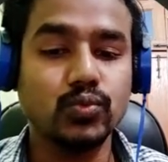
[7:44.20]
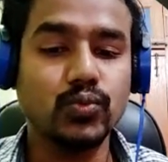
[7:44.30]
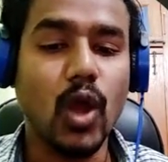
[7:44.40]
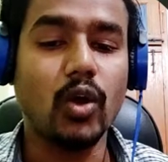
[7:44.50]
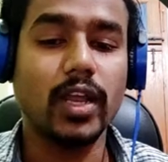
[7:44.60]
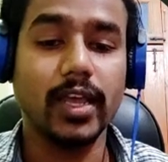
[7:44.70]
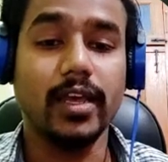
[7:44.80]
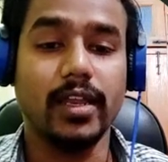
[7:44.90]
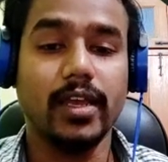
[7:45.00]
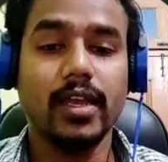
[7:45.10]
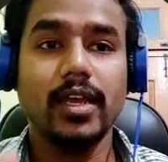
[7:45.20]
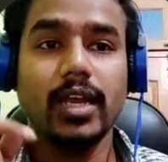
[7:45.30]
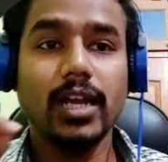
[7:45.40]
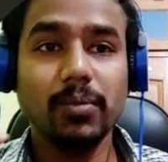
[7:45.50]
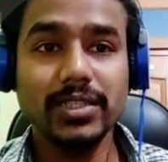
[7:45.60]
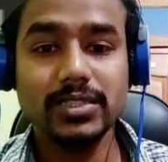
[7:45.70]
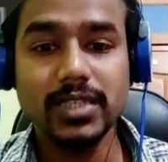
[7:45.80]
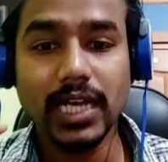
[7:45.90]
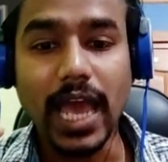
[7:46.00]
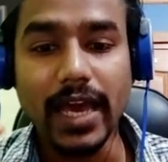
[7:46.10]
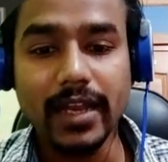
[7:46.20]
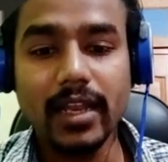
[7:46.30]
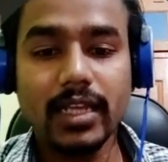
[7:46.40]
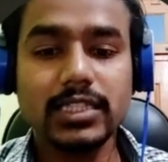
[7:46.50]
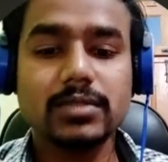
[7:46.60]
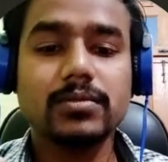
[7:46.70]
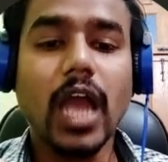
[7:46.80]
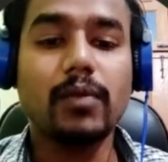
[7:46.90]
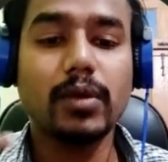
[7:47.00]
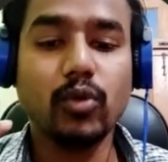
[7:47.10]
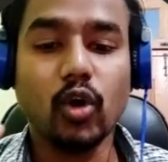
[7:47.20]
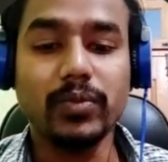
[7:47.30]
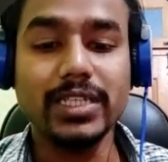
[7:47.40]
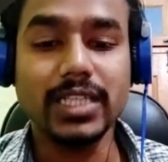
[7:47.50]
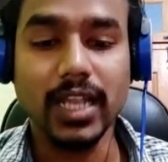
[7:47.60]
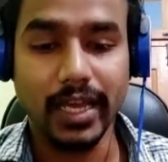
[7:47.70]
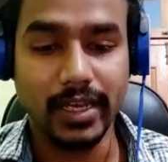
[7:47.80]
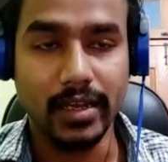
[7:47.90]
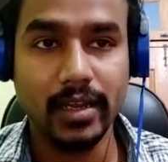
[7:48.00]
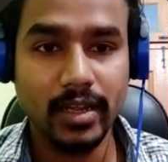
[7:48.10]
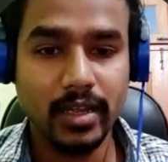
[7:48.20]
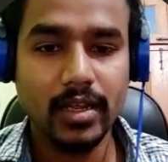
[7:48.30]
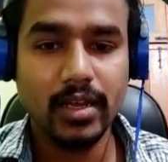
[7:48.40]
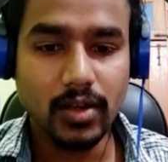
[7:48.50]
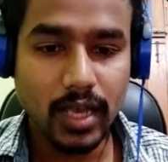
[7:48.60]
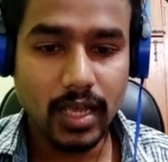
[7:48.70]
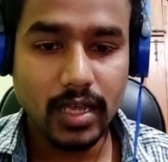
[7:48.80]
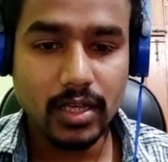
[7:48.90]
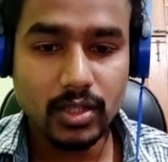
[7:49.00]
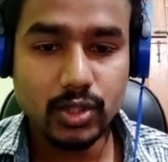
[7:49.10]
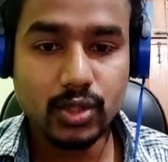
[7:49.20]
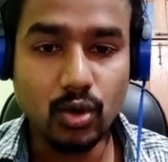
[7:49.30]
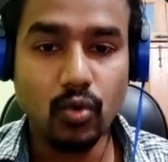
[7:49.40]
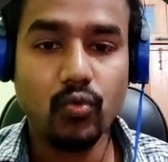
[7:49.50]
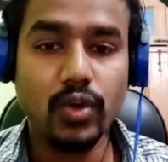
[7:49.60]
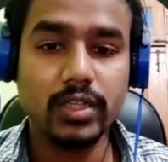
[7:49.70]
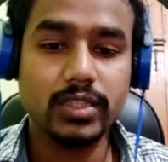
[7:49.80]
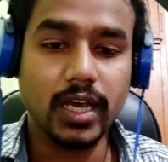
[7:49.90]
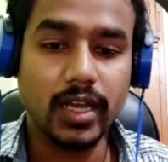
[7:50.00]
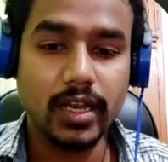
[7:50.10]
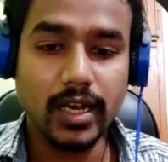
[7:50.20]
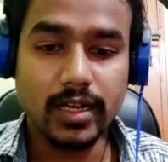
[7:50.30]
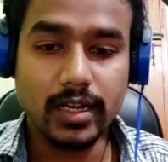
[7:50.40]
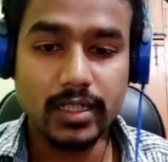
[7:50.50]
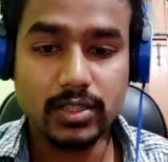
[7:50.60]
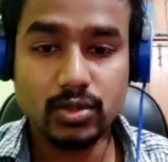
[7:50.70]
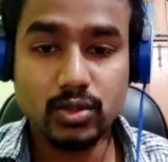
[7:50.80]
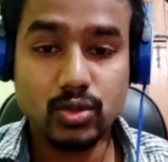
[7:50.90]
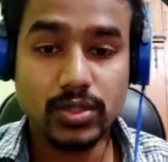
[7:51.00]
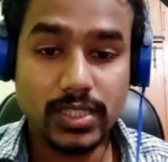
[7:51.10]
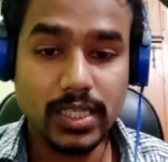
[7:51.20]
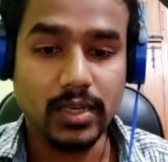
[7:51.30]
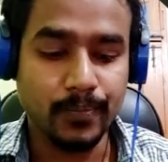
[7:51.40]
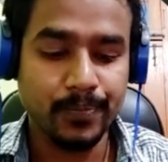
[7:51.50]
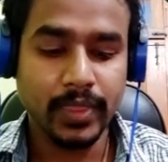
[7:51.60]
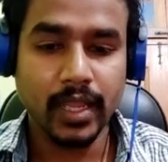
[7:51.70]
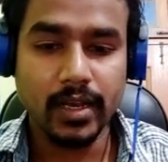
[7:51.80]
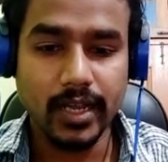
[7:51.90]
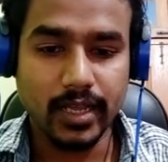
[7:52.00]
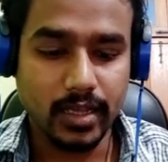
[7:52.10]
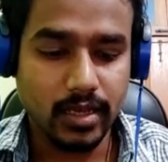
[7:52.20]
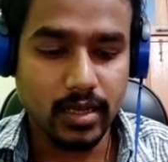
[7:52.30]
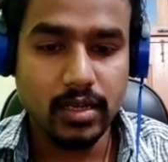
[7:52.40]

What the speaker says: not here. It means the error is above of this line. Okay, so where is the error? At least so see, like